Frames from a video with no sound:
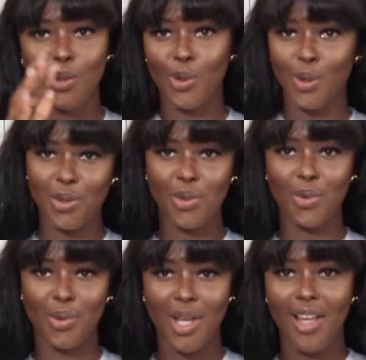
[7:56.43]
you go
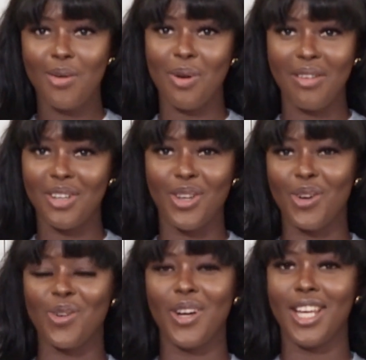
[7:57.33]
to wherever you're
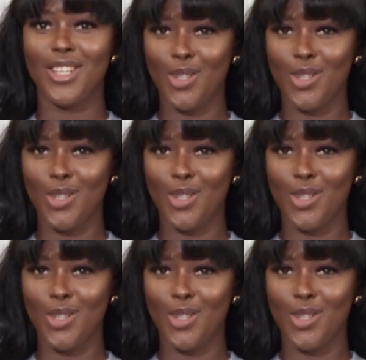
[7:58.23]
going.